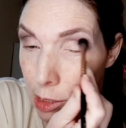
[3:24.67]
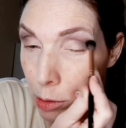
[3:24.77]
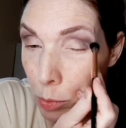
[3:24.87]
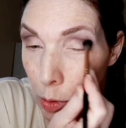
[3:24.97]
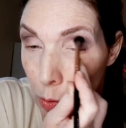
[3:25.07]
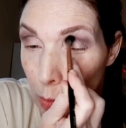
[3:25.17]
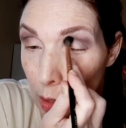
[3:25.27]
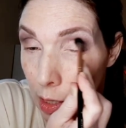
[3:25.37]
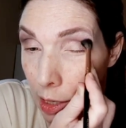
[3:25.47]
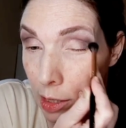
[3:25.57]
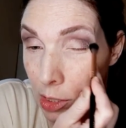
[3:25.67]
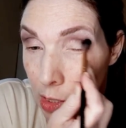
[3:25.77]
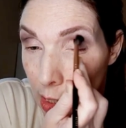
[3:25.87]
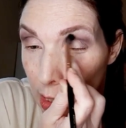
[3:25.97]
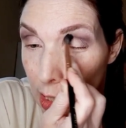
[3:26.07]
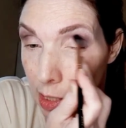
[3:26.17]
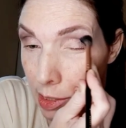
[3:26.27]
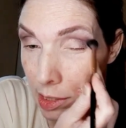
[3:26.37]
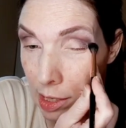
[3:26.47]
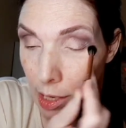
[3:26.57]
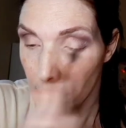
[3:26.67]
to boom, another sickness.